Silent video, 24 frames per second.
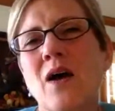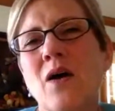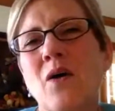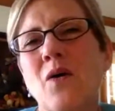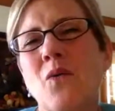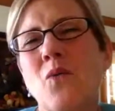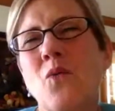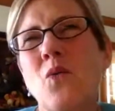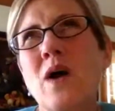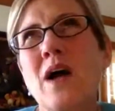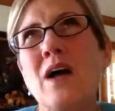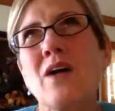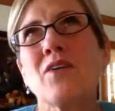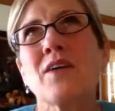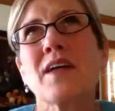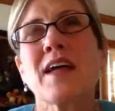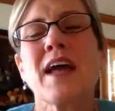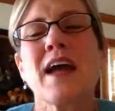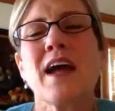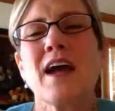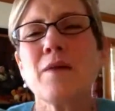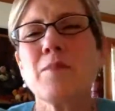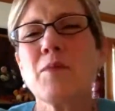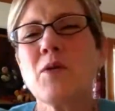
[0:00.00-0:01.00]
Well,
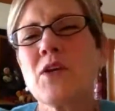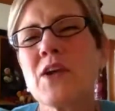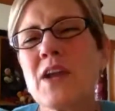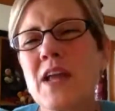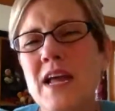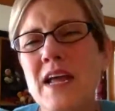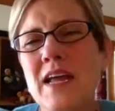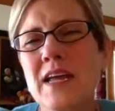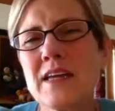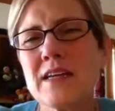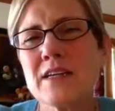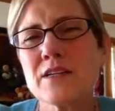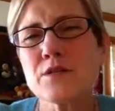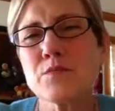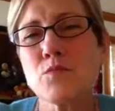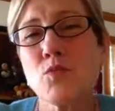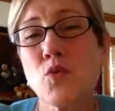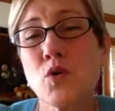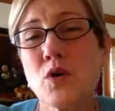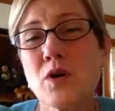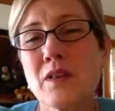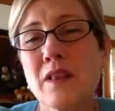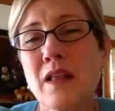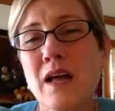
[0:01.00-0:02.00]
Cabernet is
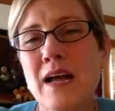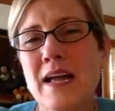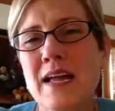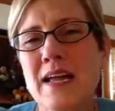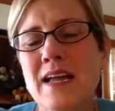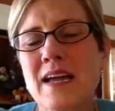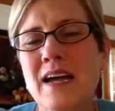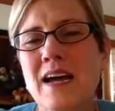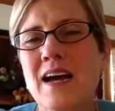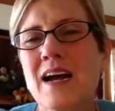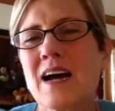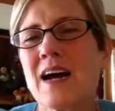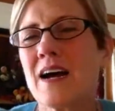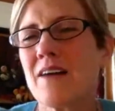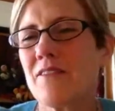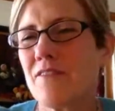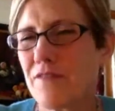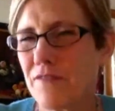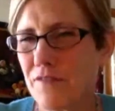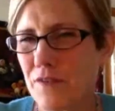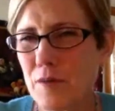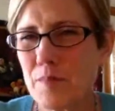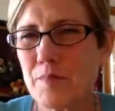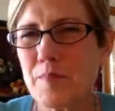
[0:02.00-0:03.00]
more like a
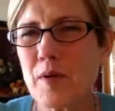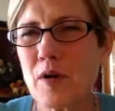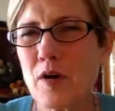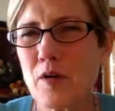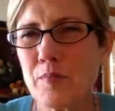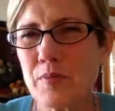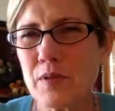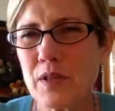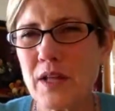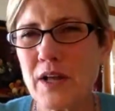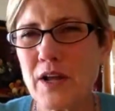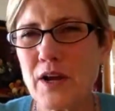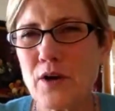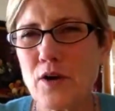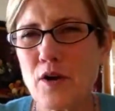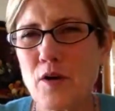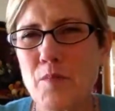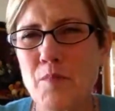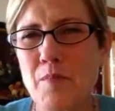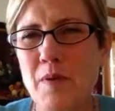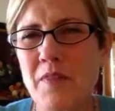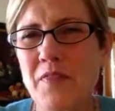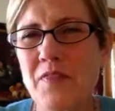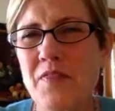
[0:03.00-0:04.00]
football
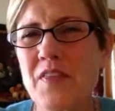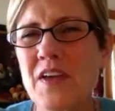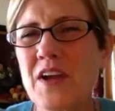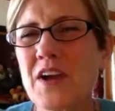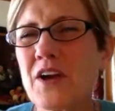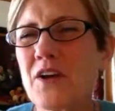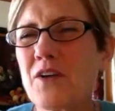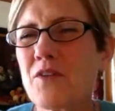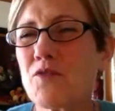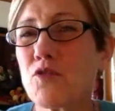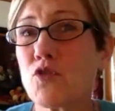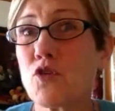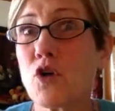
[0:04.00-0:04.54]
player, but they're